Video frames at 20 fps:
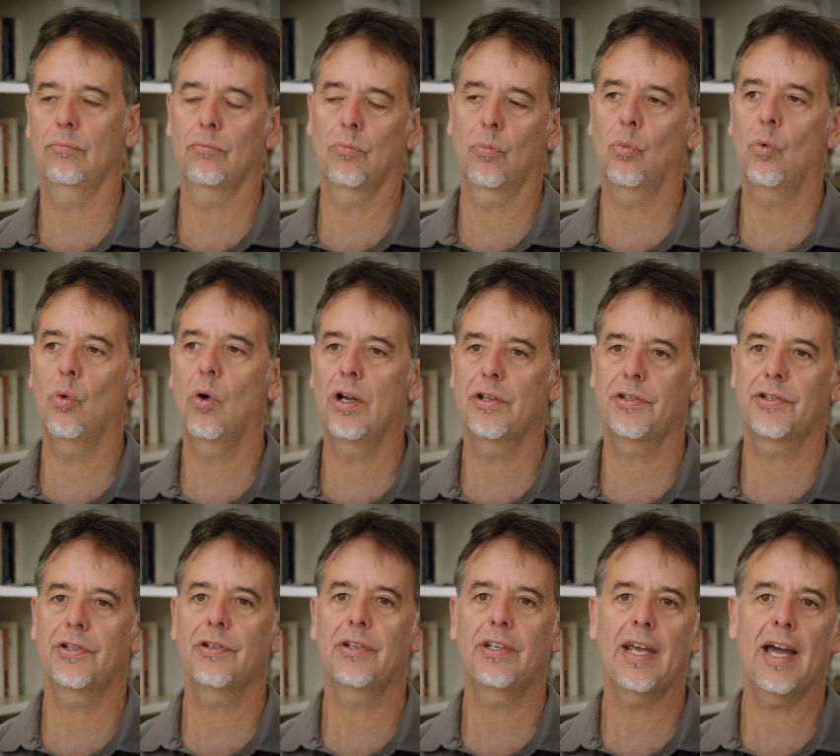
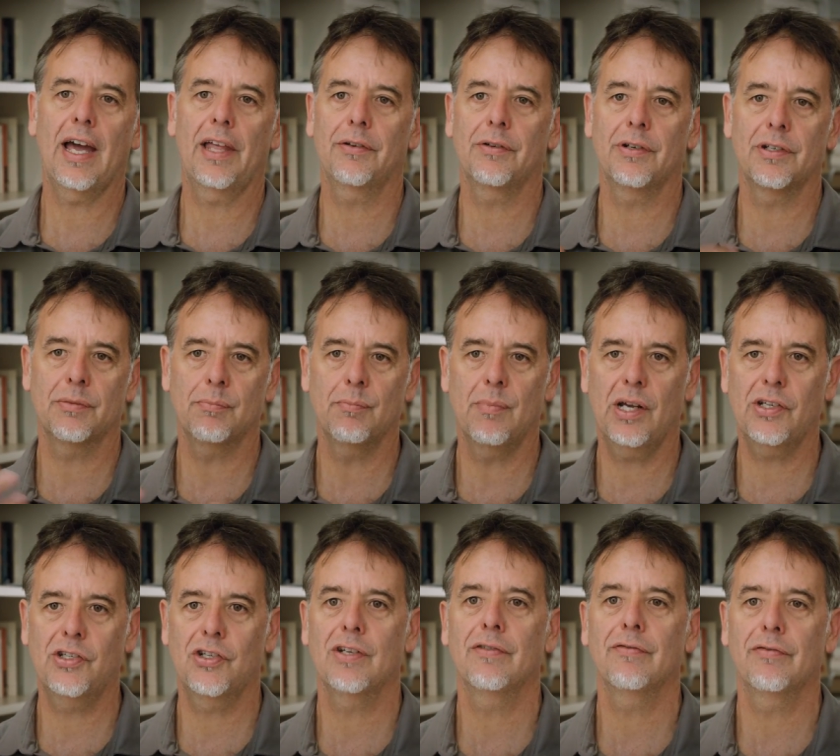wants to gather as
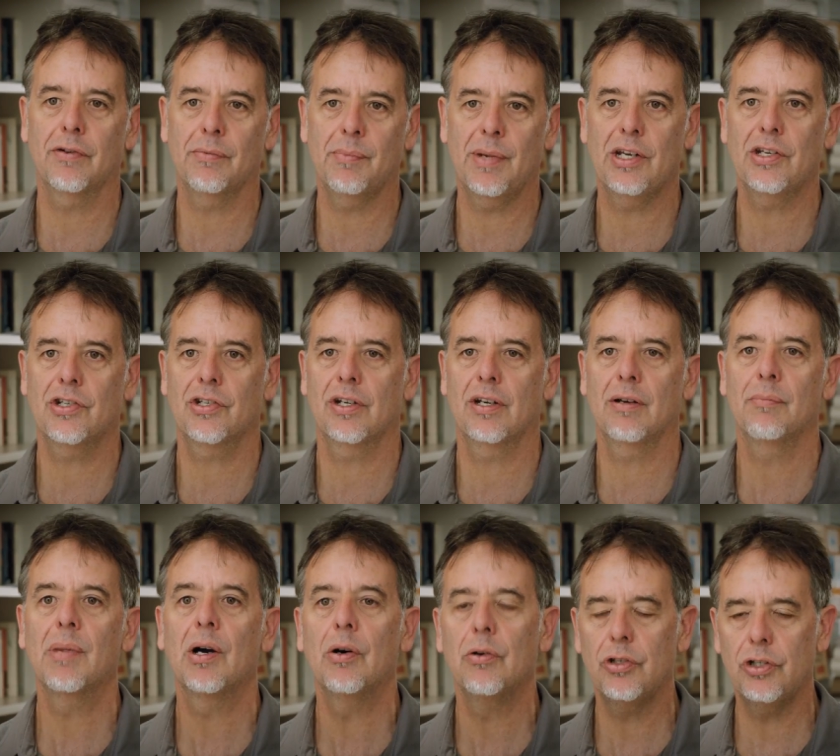much information
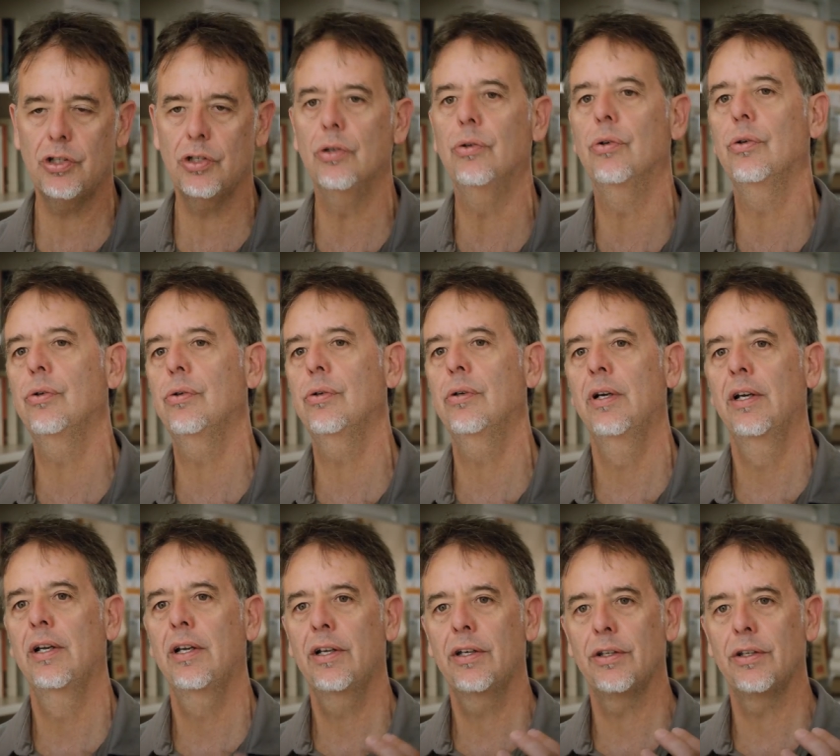about you,